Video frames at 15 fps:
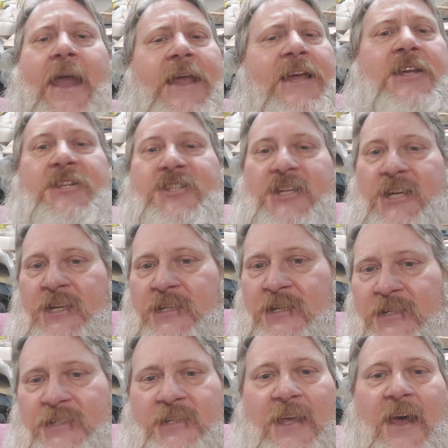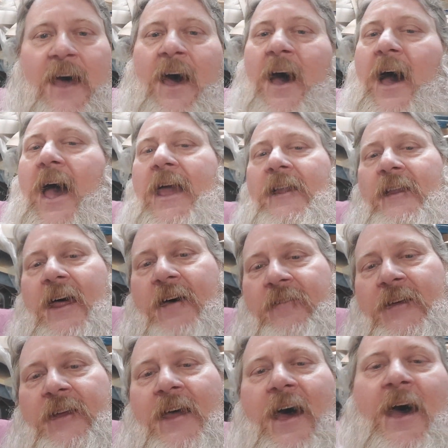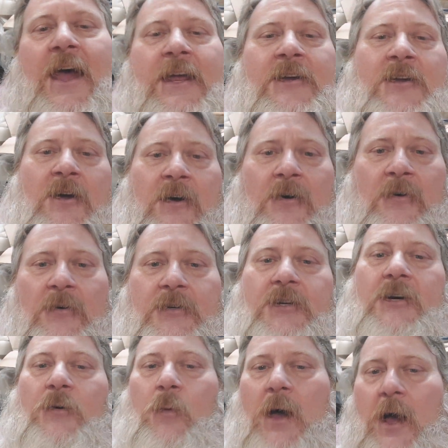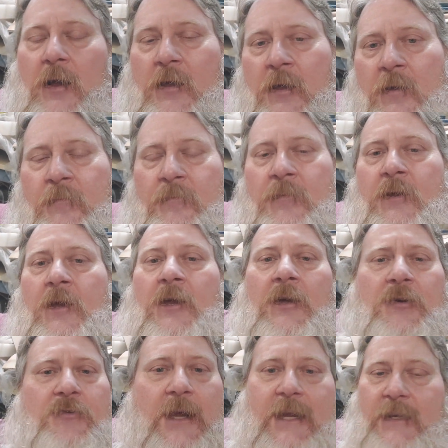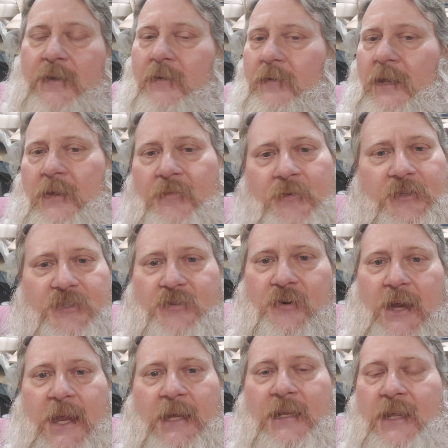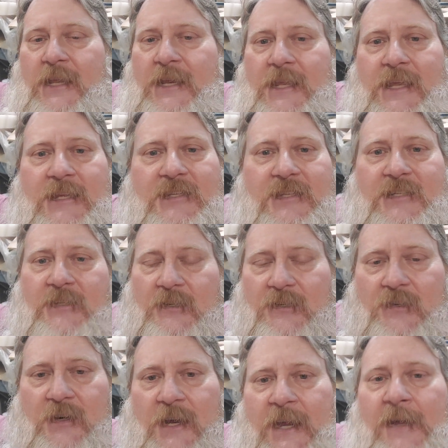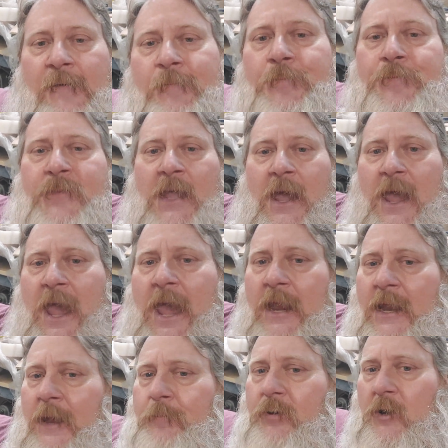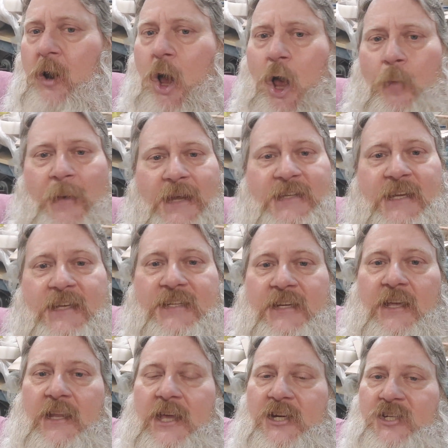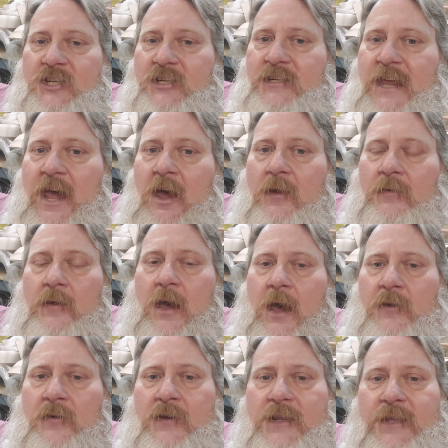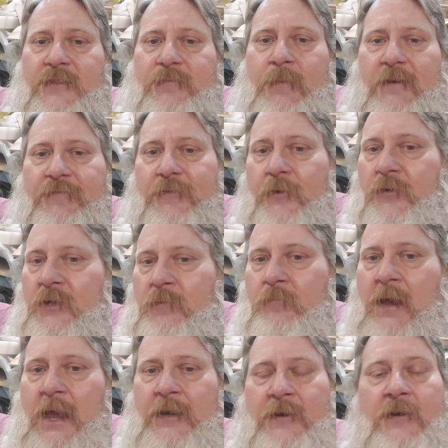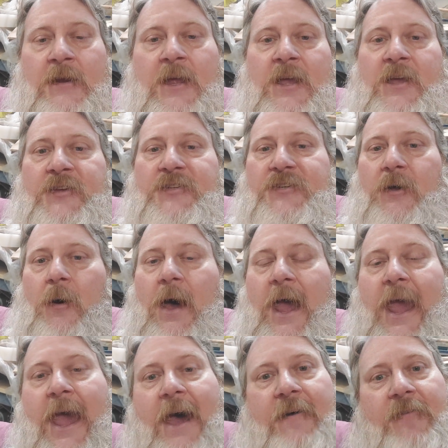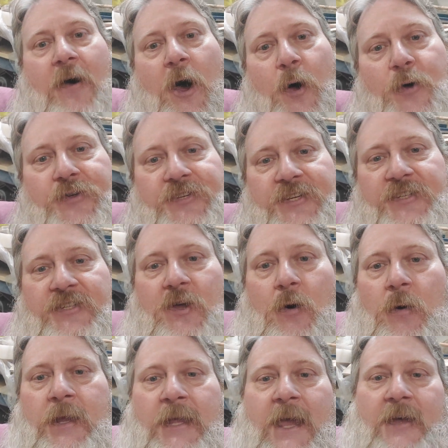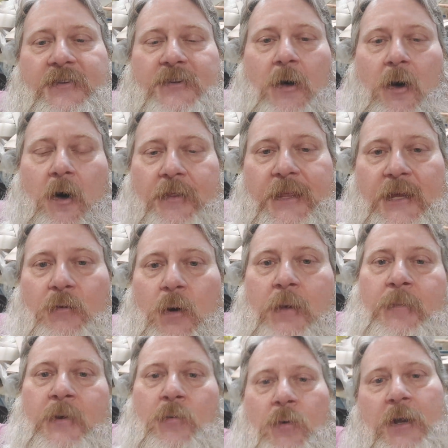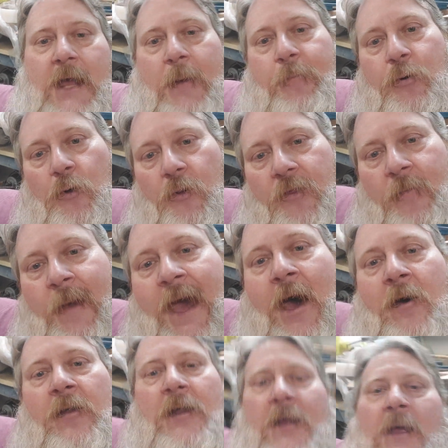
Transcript: Ingenious. I love it. I know. You're welcome. Great. It was great. It is still great. And I put all my dust collection down underneath my floating miter. So I have hoses going out to all the equipment when I pull them out.